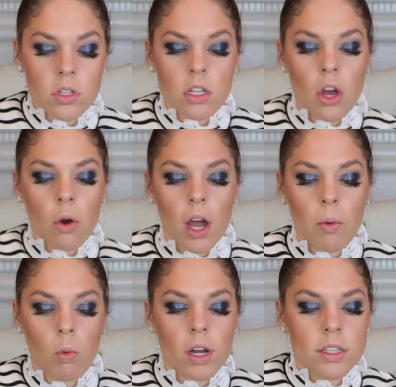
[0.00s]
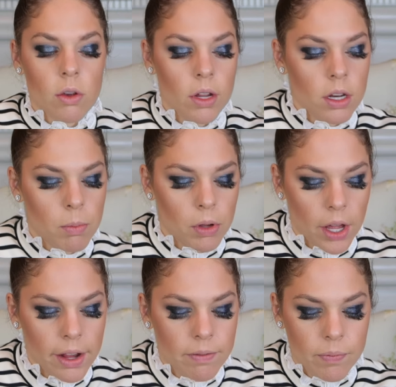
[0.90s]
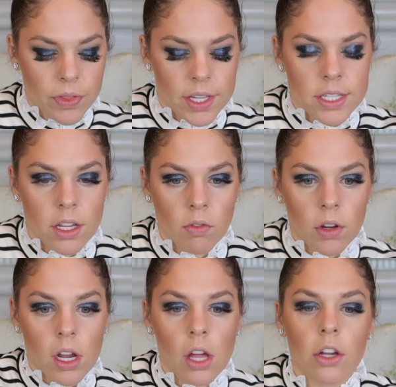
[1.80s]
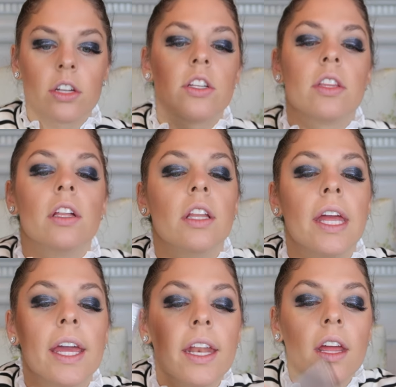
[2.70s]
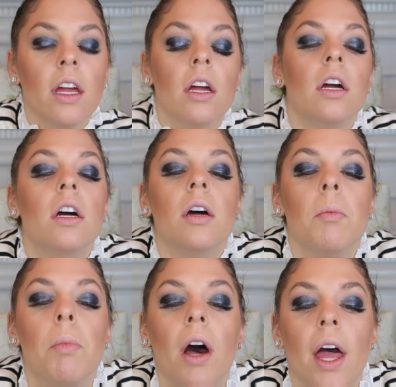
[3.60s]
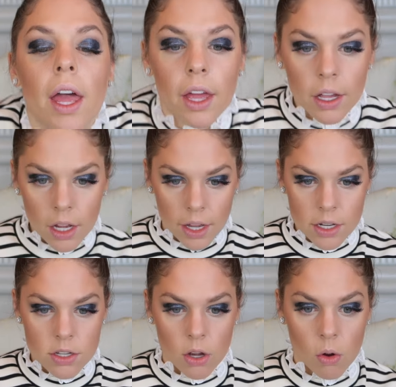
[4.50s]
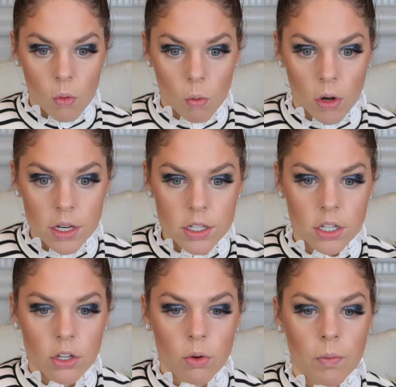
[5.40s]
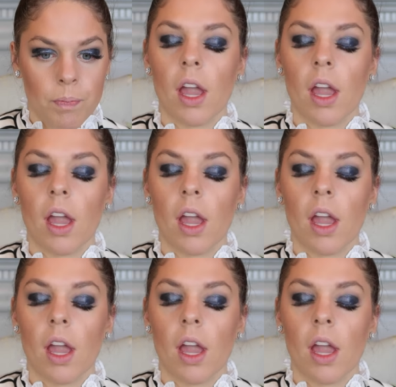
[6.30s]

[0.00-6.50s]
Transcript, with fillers: So I was going to apply the silver color to the lid, but I don't want to.